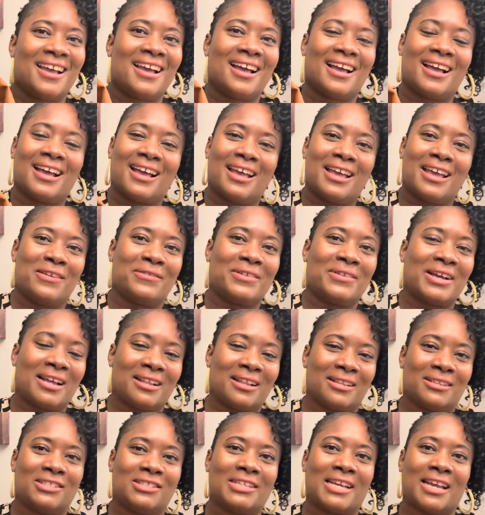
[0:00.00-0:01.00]
I have
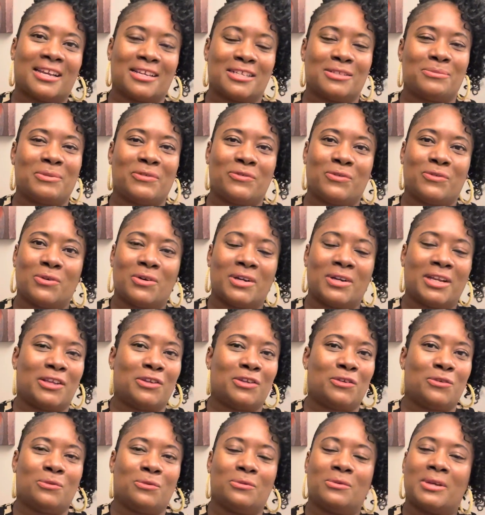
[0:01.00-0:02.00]
gotten jackets before and
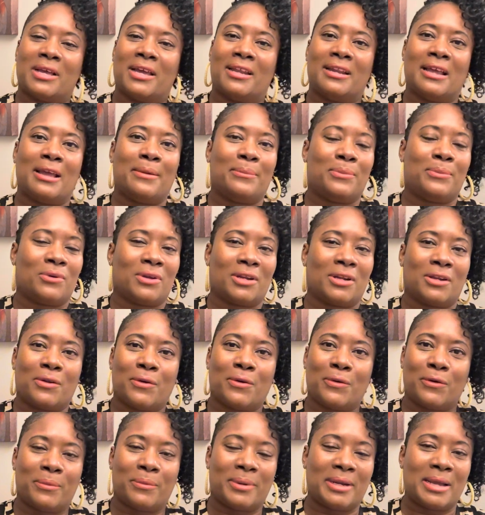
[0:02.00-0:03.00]
you and I bought it
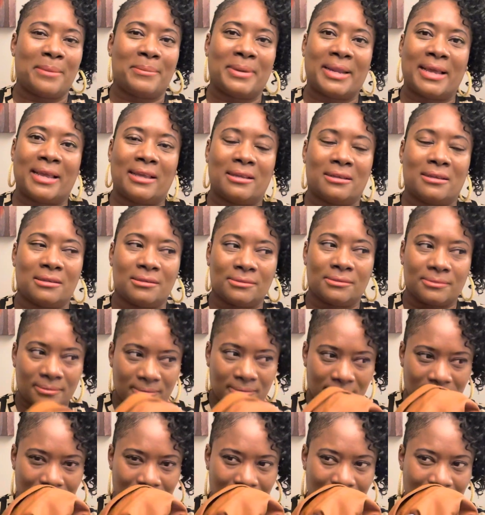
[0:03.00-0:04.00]
home and I'm like,
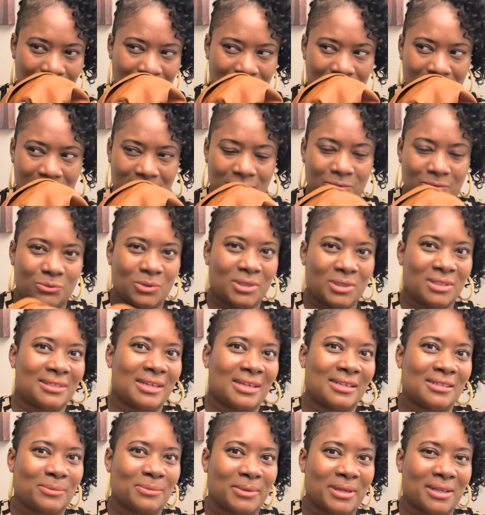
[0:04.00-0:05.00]
what does that
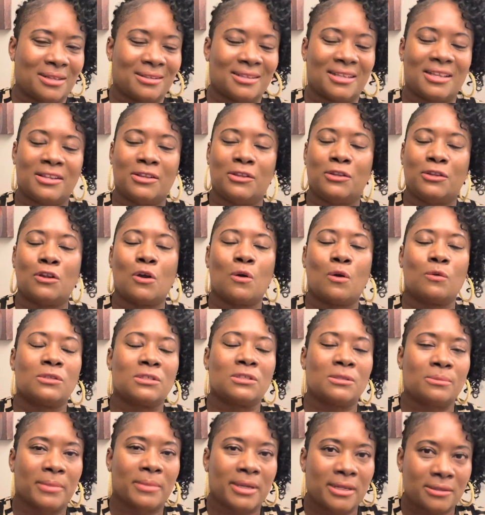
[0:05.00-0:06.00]
smell? No
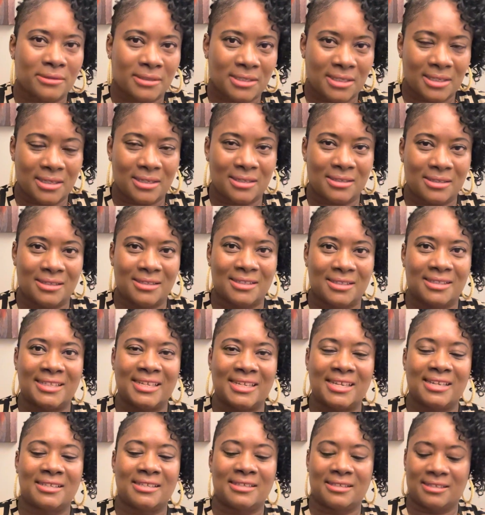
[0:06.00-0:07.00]
smell to this.
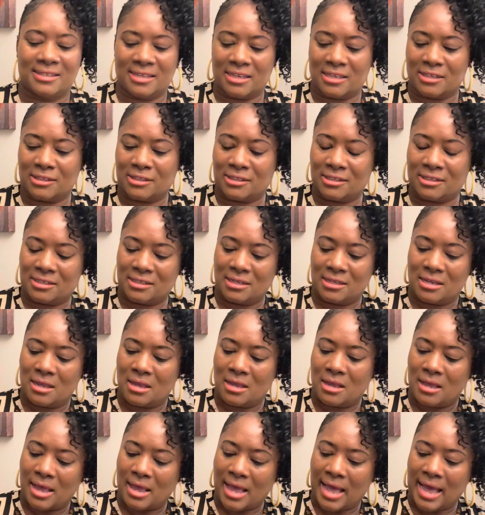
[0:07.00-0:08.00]
This is
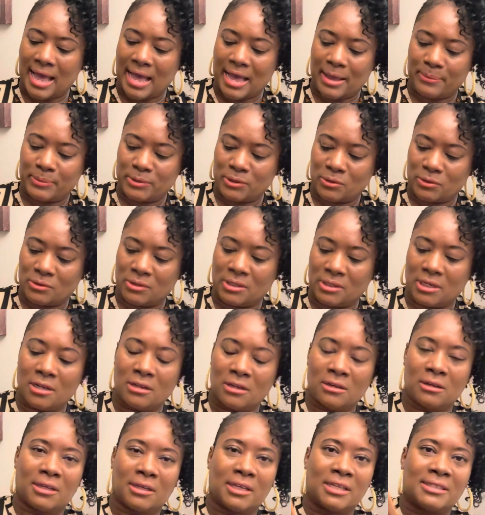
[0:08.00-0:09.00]
absolutely,
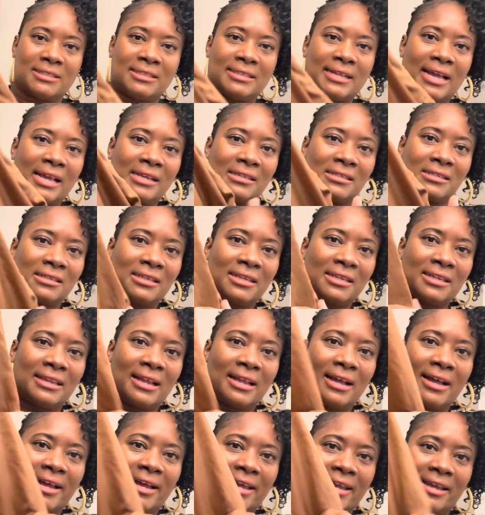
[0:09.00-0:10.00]
look, it's nicely
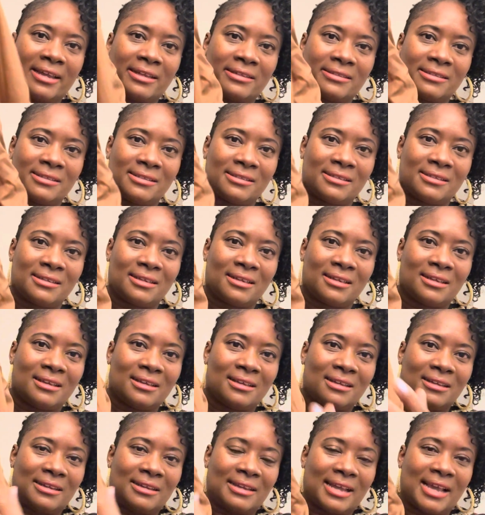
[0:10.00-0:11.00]
lined,
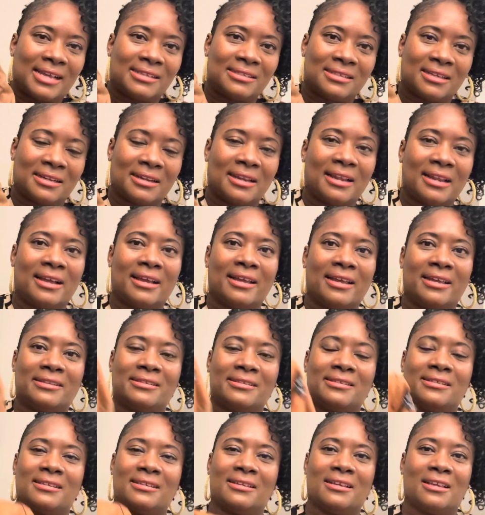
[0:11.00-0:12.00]
nice and lined,
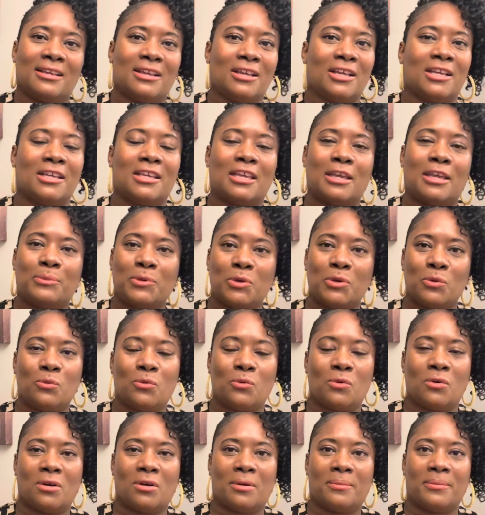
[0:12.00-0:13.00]
keep you
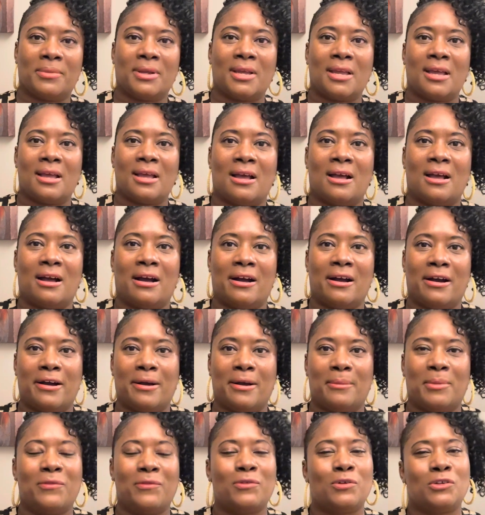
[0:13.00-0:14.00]
warm.
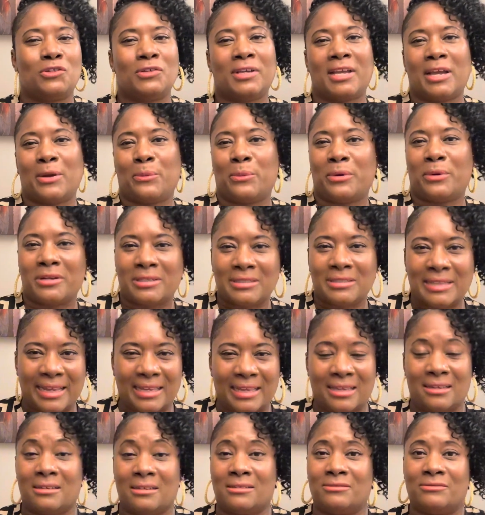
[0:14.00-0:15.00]
Um, of course, you can't wear this like
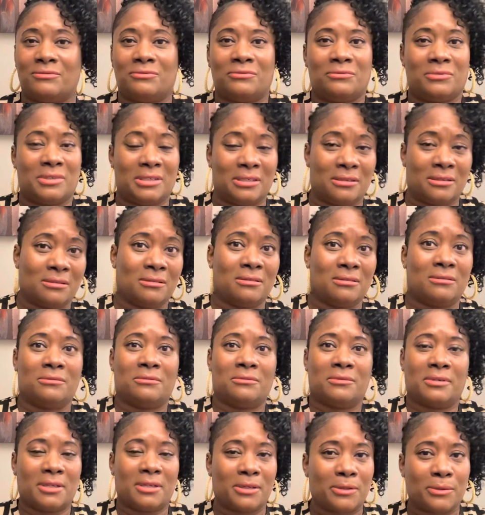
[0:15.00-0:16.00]
in a real,
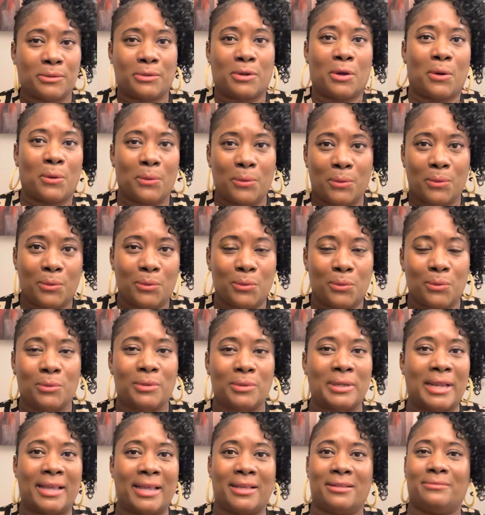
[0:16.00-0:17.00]
real cold,
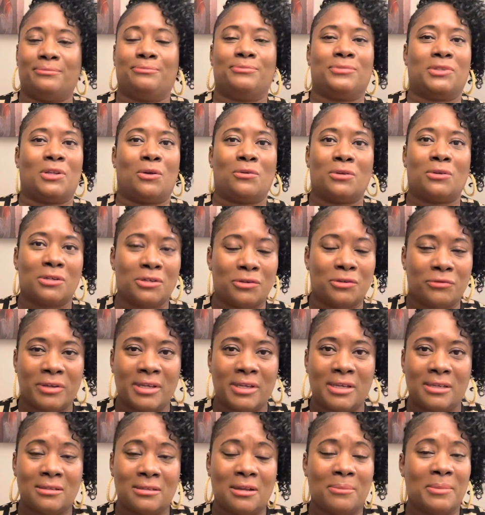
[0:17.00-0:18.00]
like 30
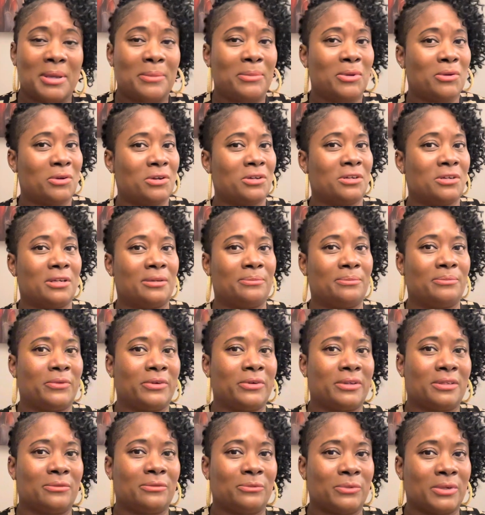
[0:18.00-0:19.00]
degrees. Or maybe you could
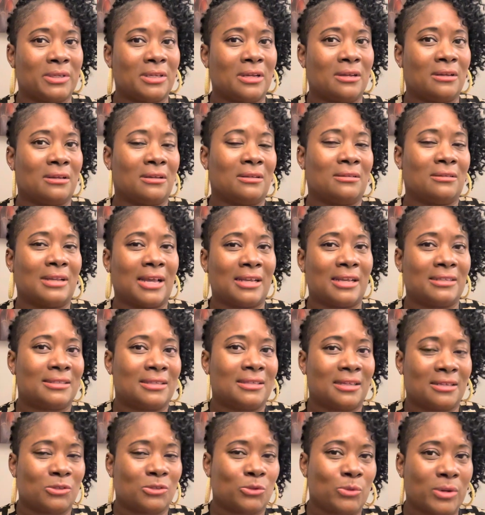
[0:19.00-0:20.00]
with, with a nice
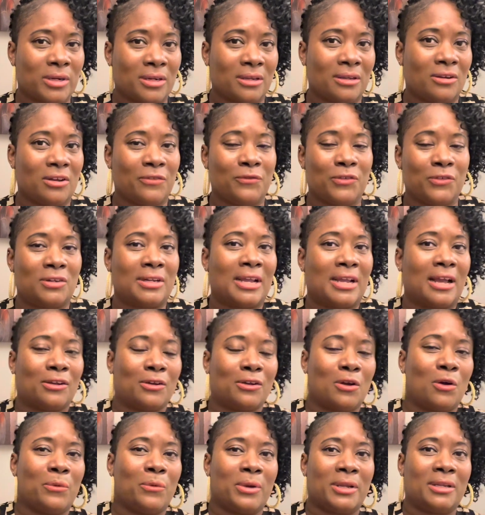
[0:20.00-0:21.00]
thick sweater if you're not
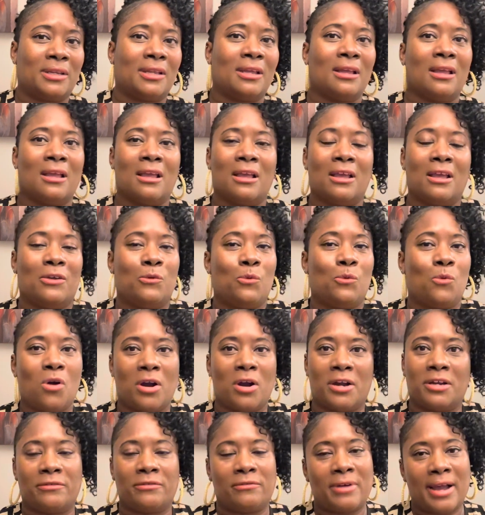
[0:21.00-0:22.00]
going,
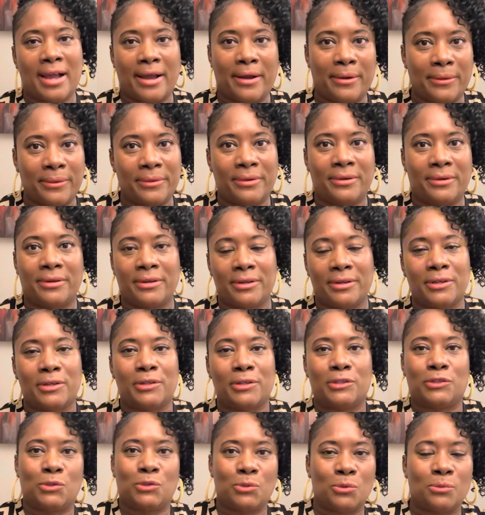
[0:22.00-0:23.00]
walking around
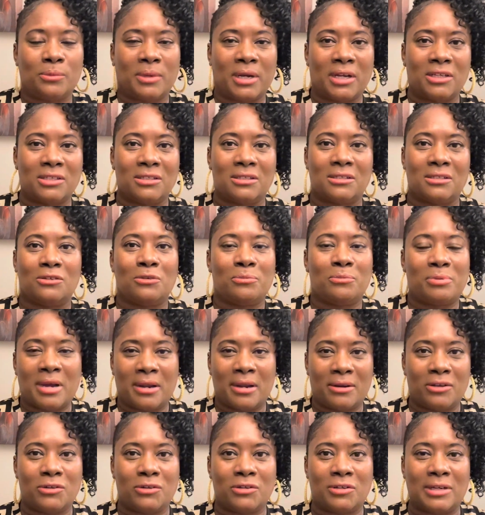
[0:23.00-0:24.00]
too much. You
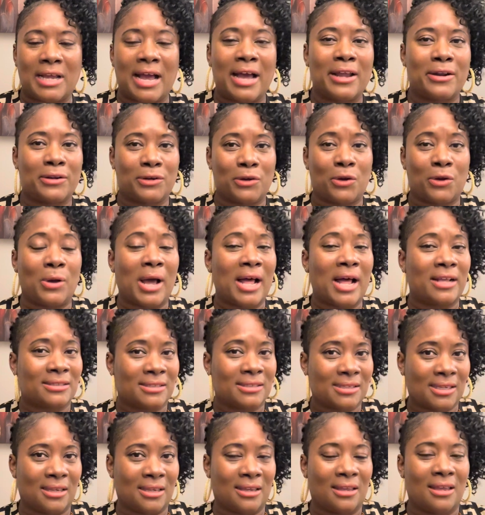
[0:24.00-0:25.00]
probably could. I don't know. I'll
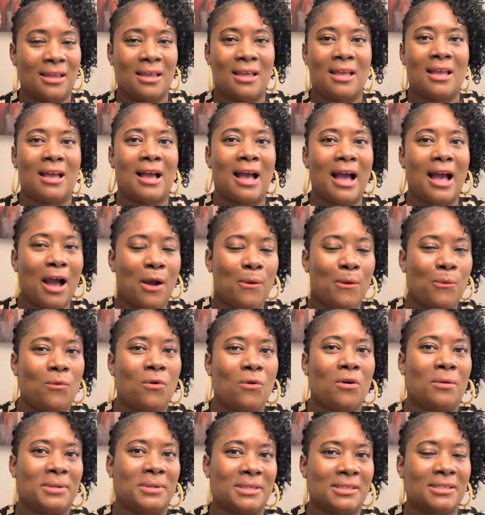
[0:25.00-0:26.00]
see how
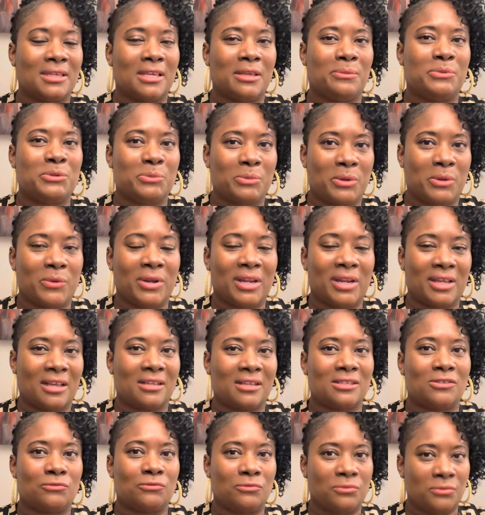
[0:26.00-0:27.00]
warm this keeps me when it
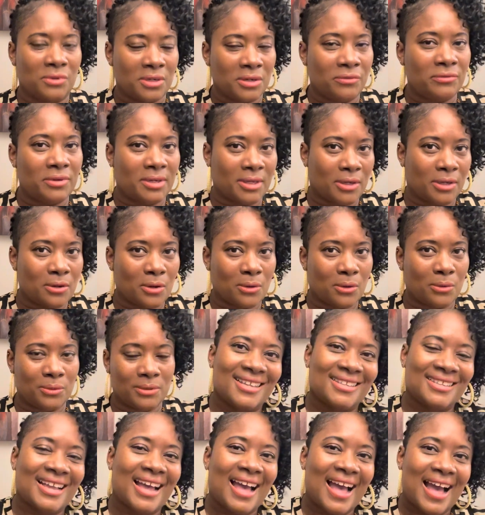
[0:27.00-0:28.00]
gets really, really cold.
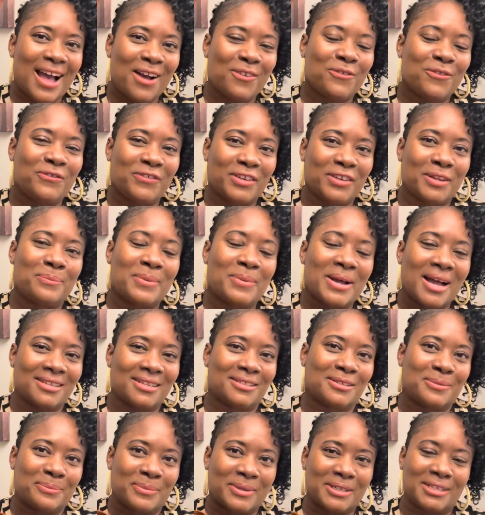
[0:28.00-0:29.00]
The outfit
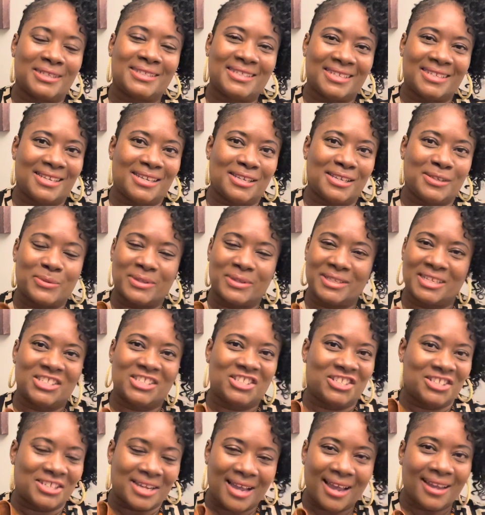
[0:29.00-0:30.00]
possibilities with this
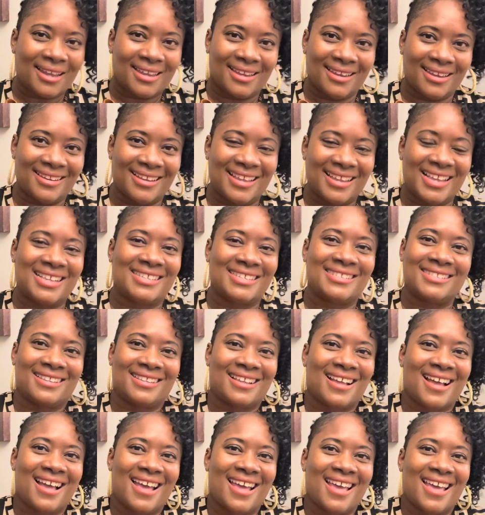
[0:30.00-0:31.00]
jacket is
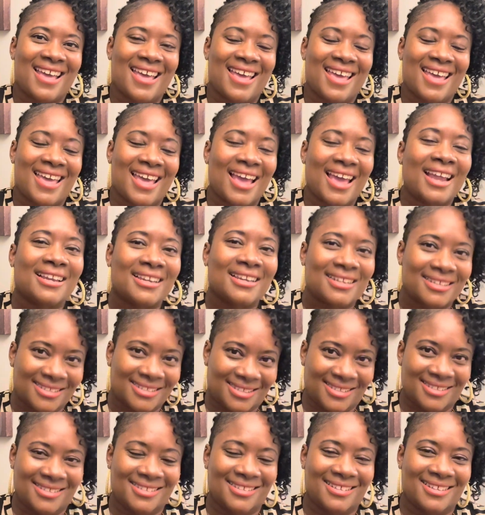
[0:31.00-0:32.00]
endless.